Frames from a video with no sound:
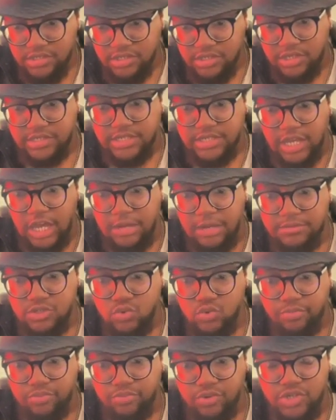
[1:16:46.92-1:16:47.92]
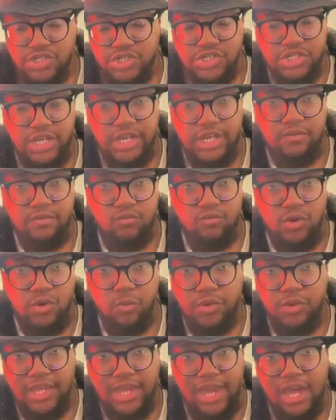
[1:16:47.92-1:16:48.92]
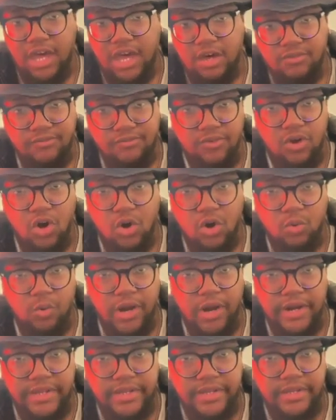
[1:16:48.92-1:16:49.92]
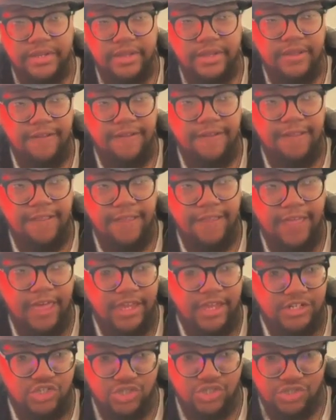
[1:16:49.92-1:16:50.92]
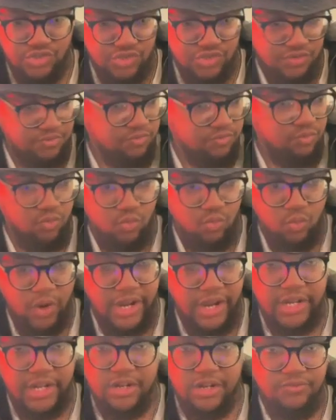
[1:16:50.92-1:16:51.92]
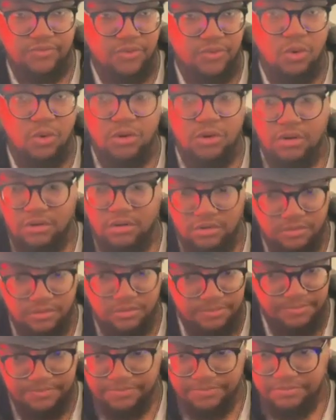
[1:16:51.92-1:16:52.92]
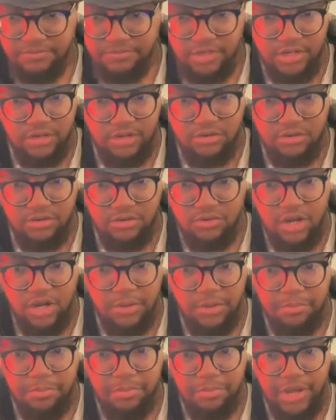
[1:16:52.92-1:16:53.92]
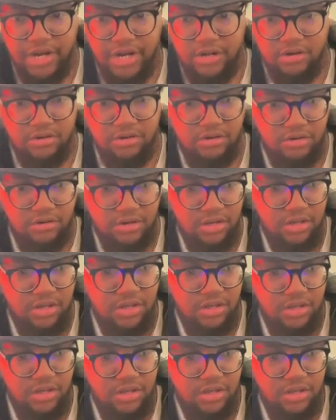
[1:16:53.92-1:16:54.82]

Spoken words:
took time to appreciate what we have already and just waited for, a better